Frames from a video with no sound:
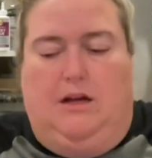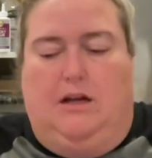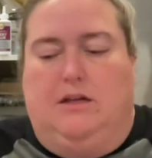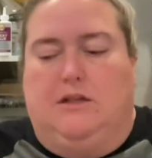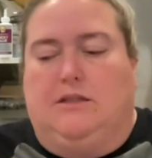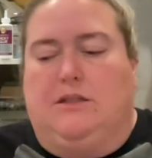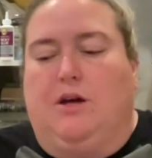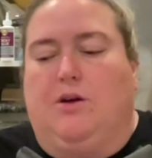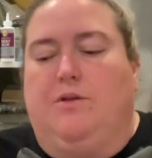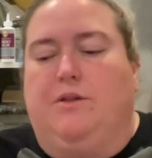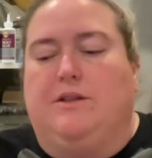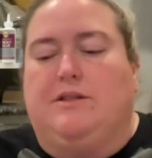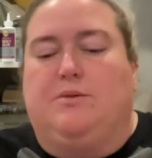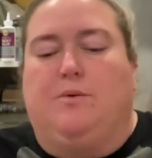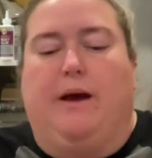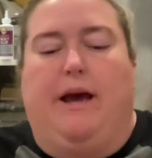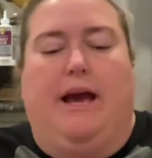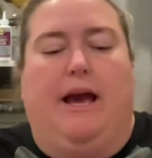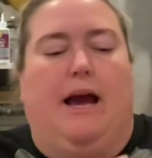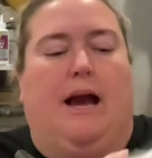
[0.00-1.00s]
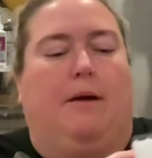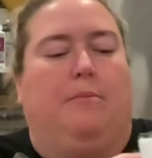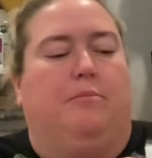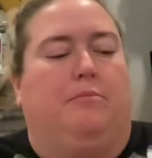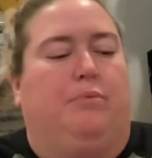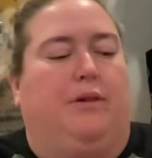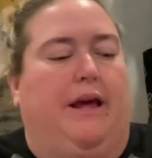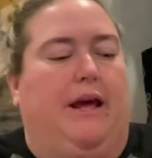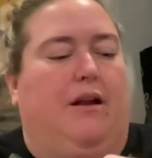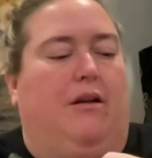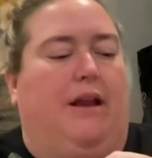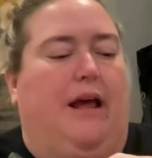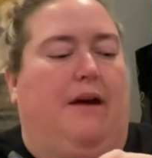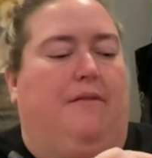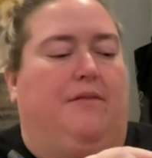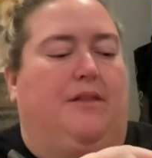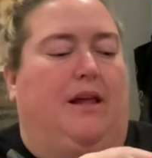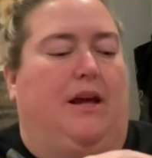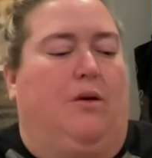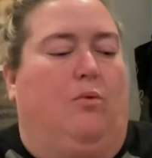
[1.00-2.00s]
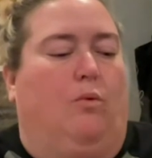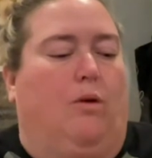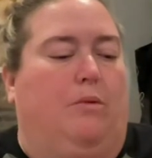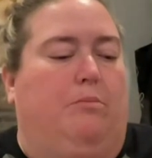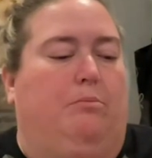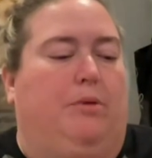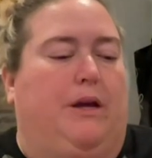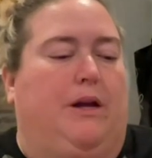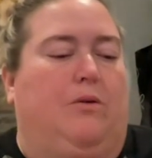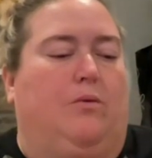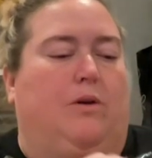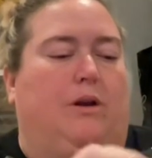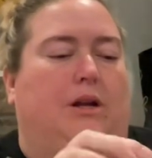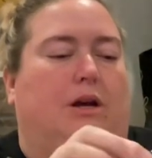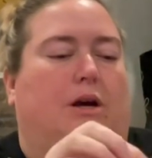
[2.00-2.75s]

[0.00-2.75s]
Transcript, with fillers: So this way, I'm planning on having like one big one